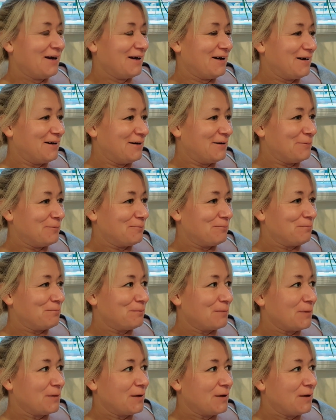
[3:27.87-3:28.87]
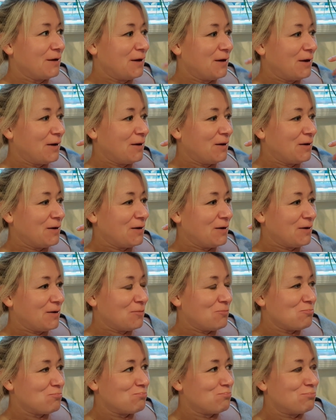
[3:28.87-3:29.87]

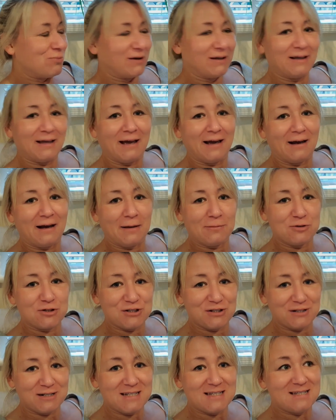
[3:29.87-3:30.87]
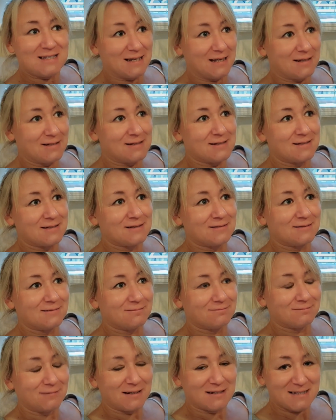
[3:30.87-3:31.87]
But yeah, I'm just gonna sit
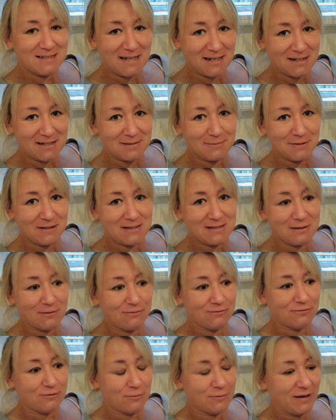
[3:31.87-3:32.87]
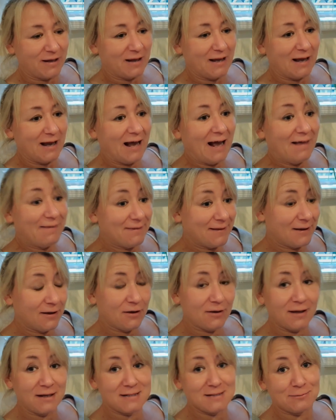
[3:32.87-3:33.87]
and center myself for a bit and then
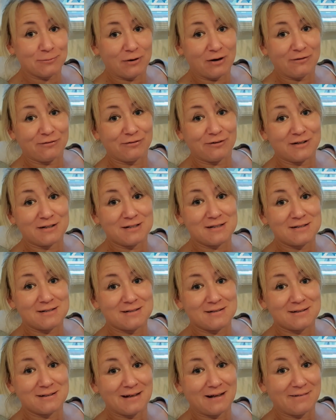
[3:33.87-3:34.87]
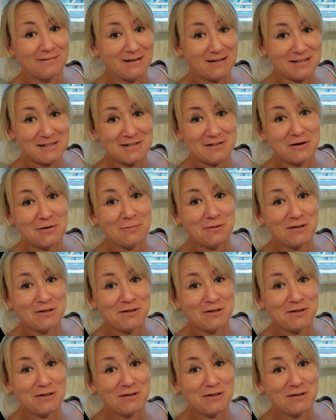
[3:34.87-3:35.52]
go get some breakfast and then start